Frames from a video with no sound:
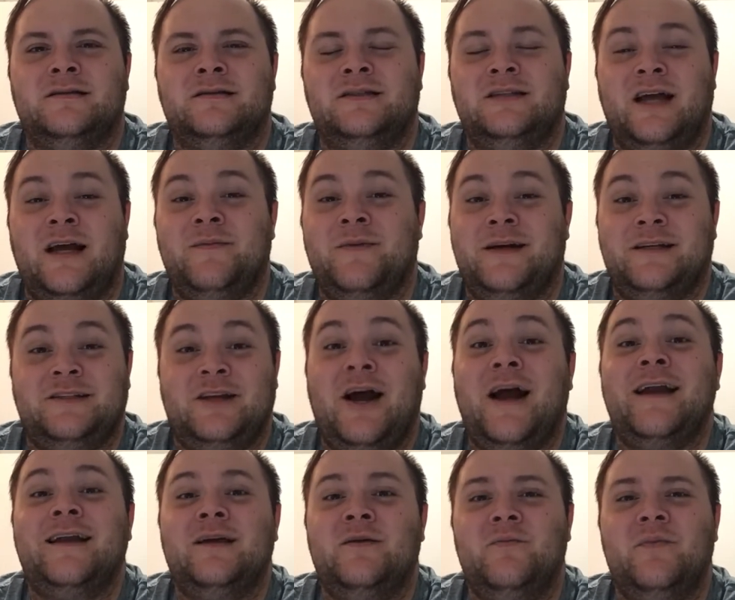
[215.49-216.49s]

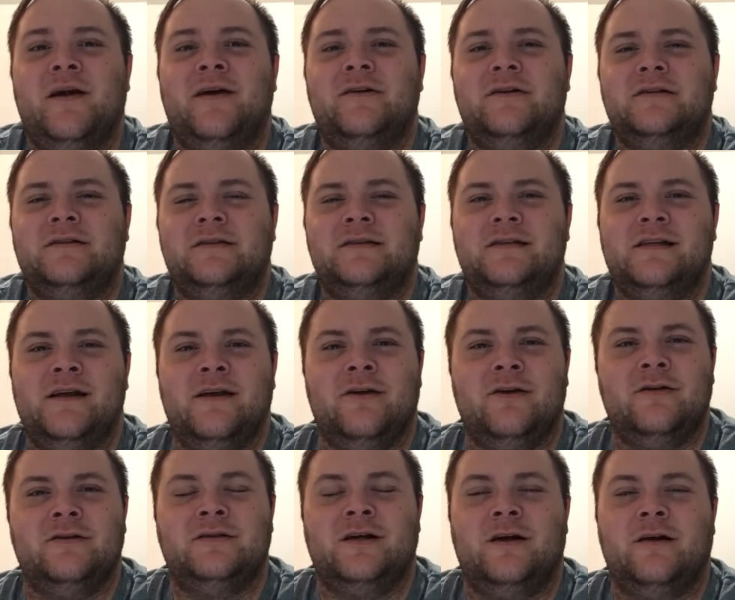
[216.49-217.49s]
side-by-side comparisons here
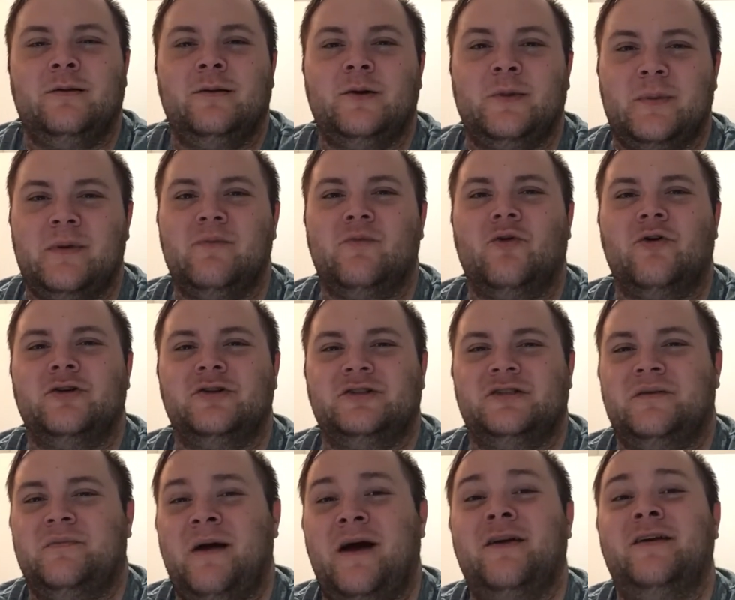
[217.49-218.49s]
and talk a little bit more just
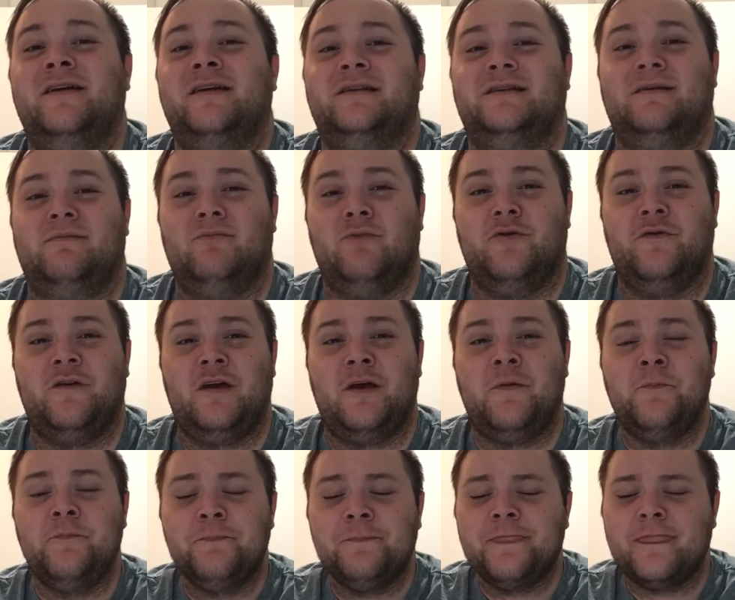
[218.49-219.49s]
about it as a movie.